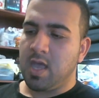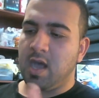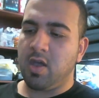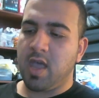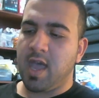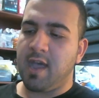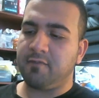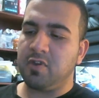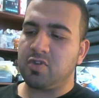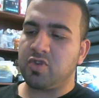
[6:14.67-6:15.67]
yeah,
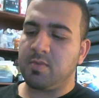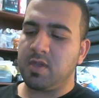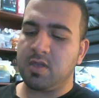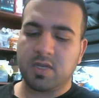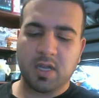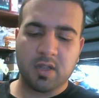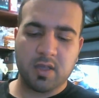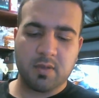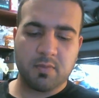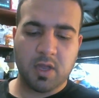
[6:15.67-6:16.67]
after you trim it, you tell
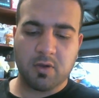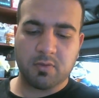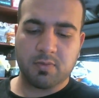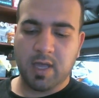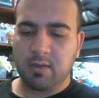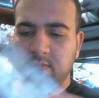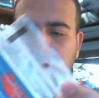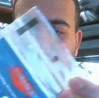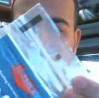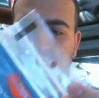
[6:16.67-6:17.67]
them, that
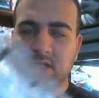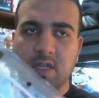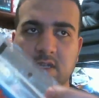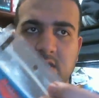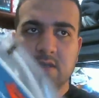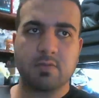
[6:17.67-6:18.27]
you purchased this.